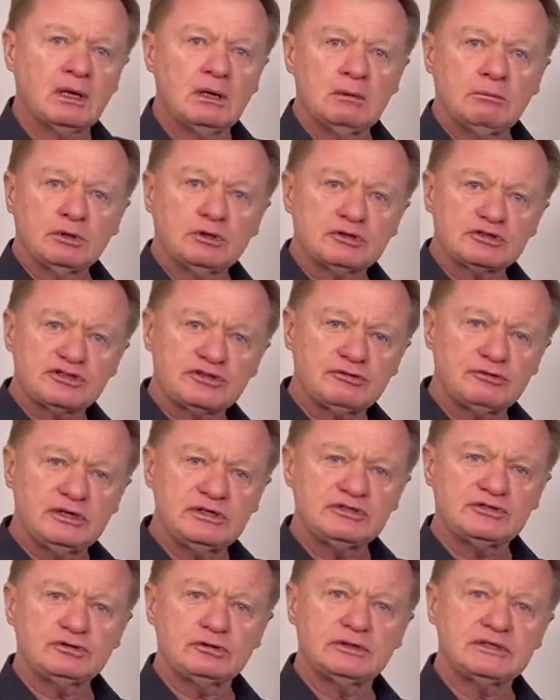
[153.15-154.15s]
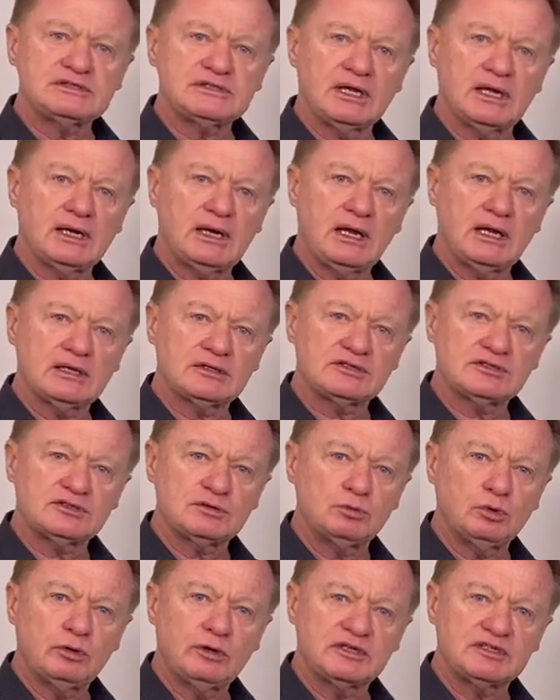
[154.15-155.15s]
Because 3-storey townhouses are
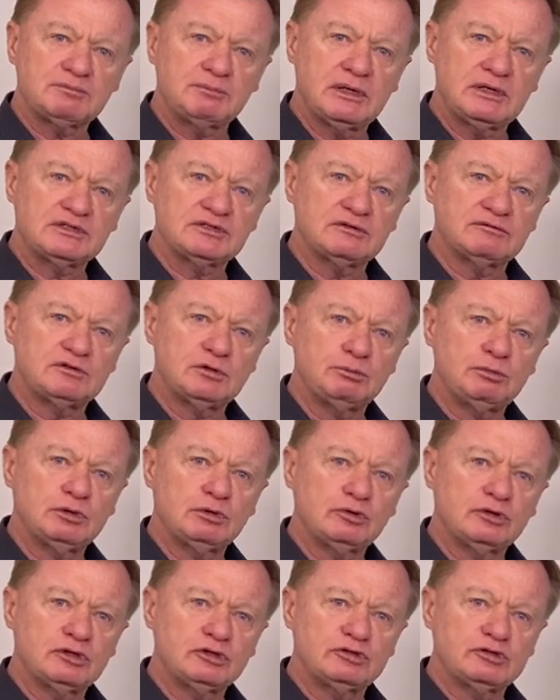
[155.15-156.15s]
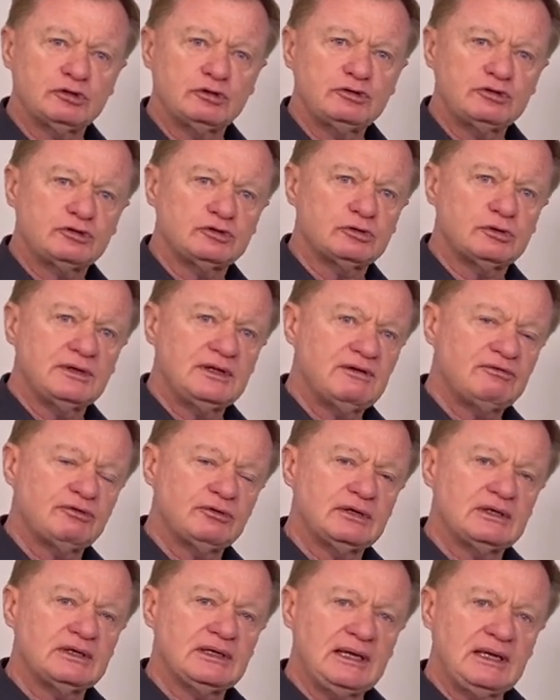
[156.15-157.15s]
more expensive to build than 2-storey, and therefore
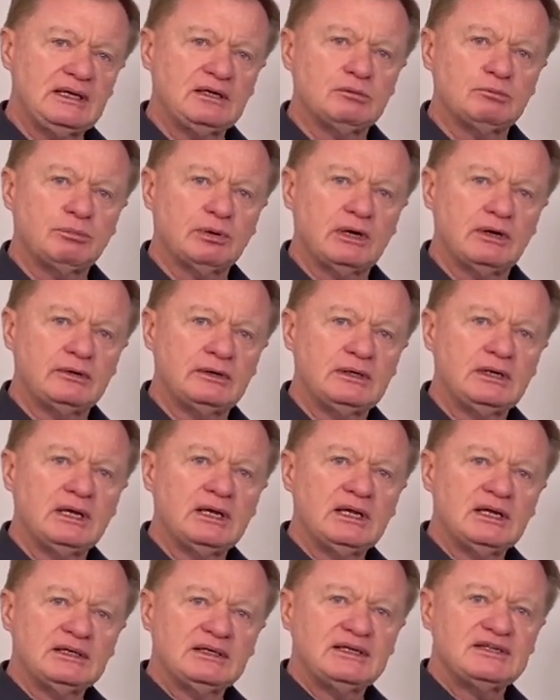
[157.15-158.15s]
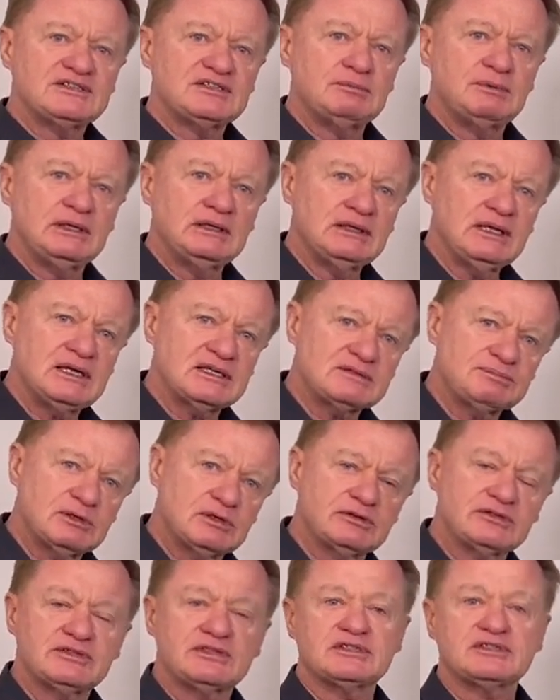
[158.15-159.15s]
the land component needs to be less
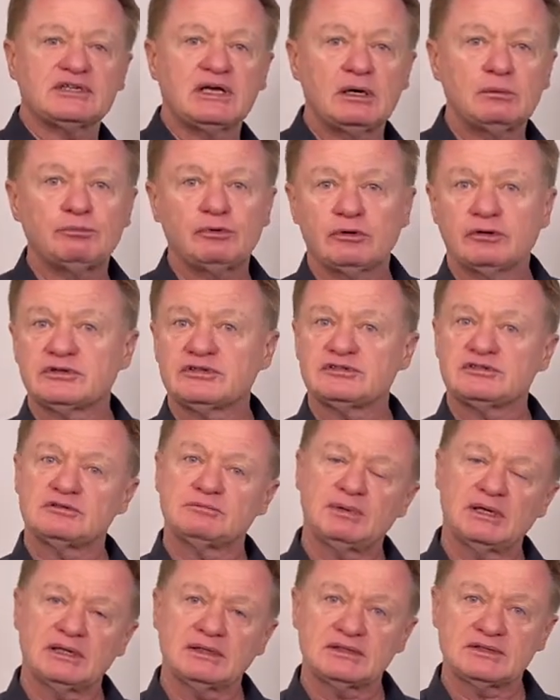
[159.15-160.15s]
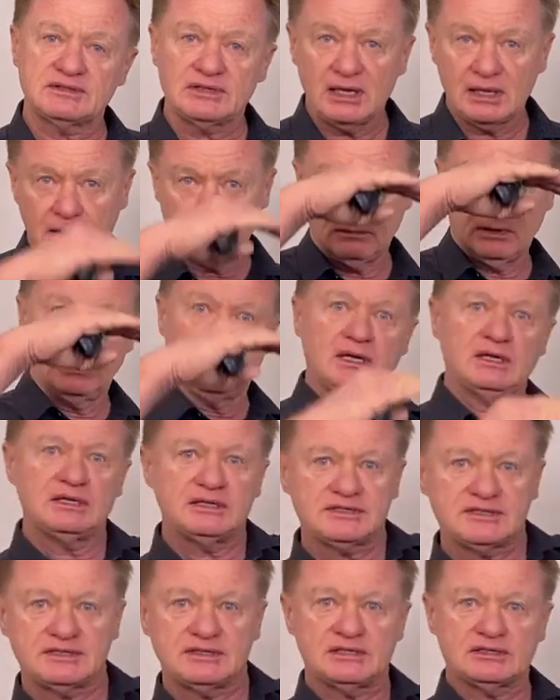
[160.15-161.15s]
because the sale price is about the same.
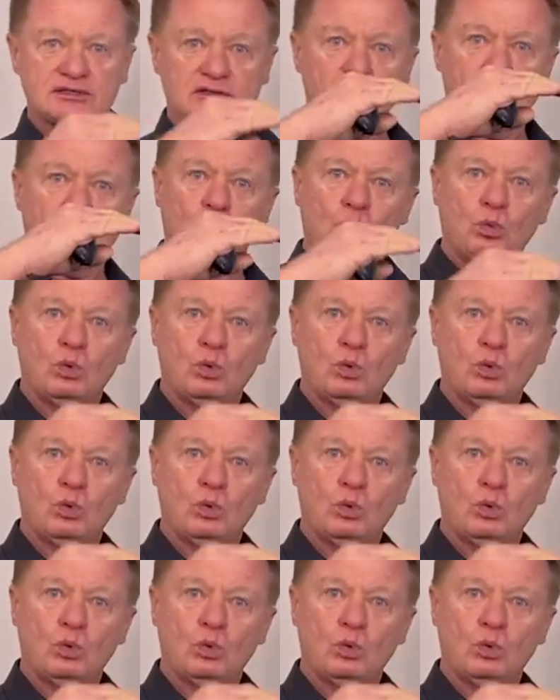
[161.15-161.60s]
It's like